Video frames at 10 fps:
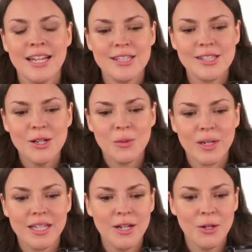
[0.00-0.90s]
So
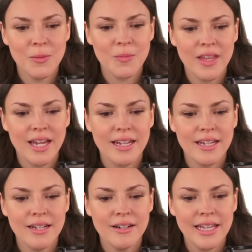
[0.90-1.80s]
we know that
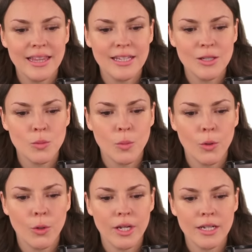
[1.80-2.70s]
here at this
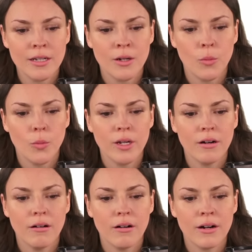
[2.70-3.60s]
point we
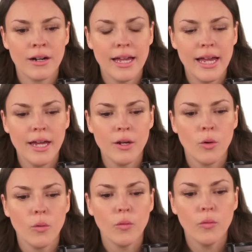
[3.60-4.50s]
are at
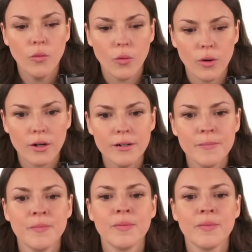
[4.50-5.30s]
4.